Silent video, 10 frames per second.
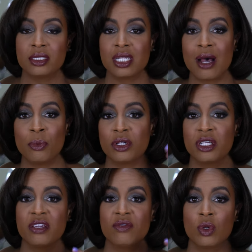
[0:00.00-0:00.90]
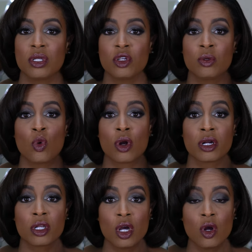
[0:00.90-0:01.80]
topper to give you a little more
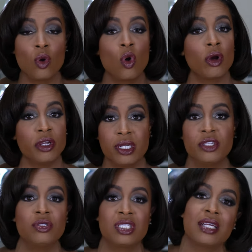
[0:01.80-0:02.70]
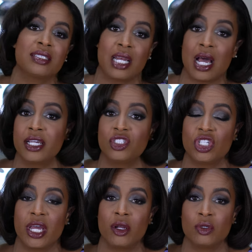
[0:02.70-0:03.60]
glow or you can use it as an
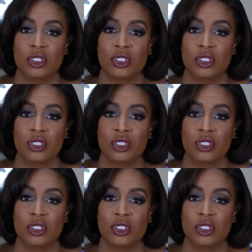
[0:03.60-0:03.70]
eyeshadow.